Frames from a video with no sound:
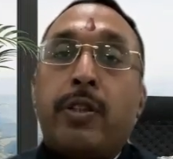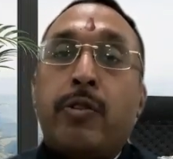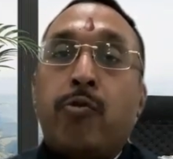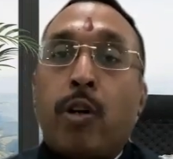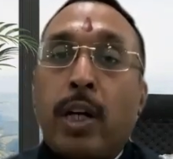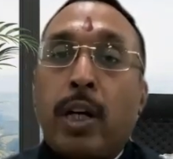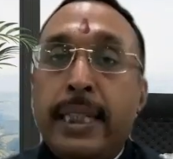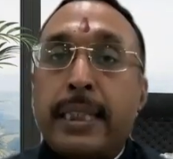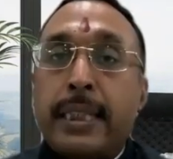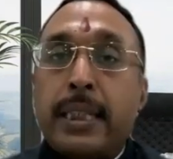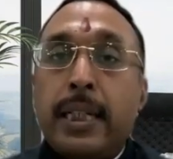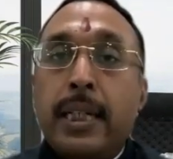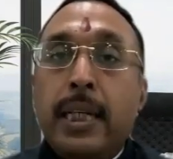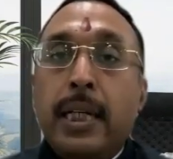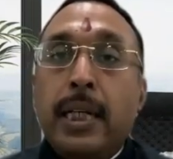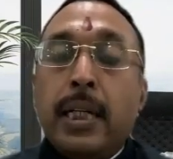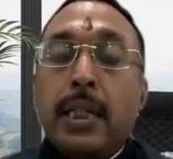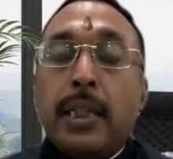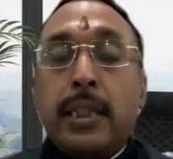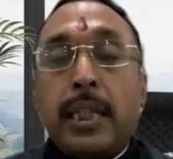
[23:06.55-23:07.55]
invoice,
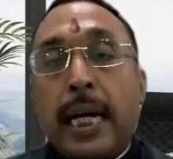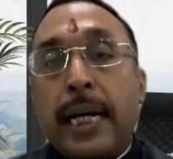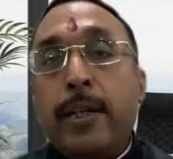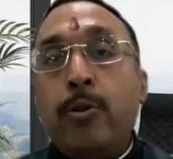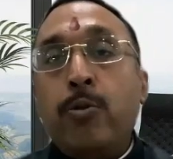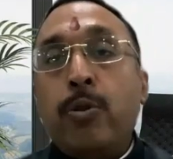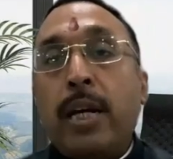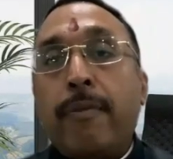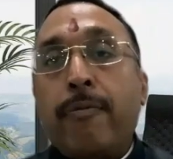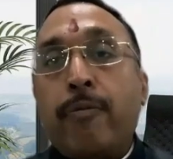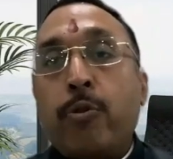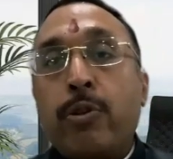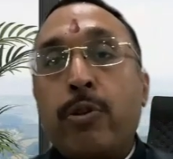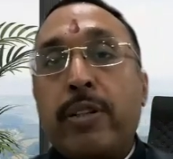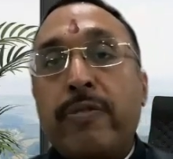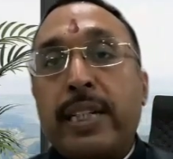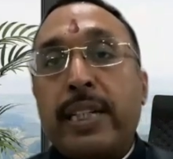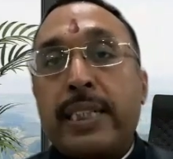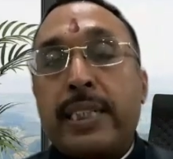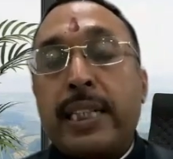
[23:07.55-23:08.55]
then you have to
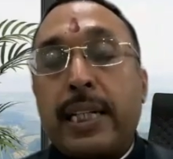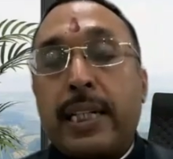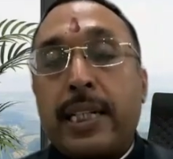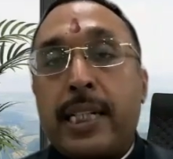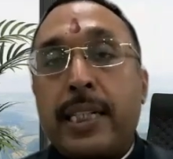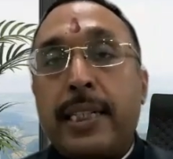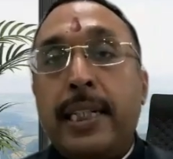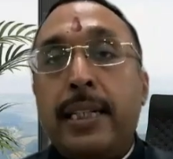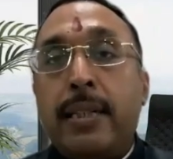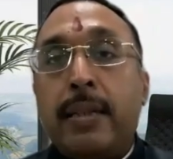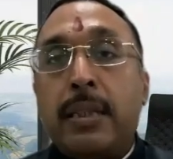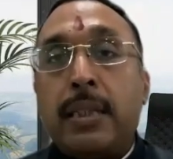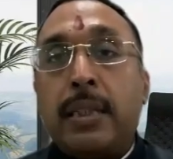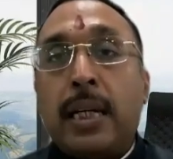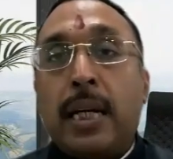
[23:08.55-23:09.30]
reverse the credit,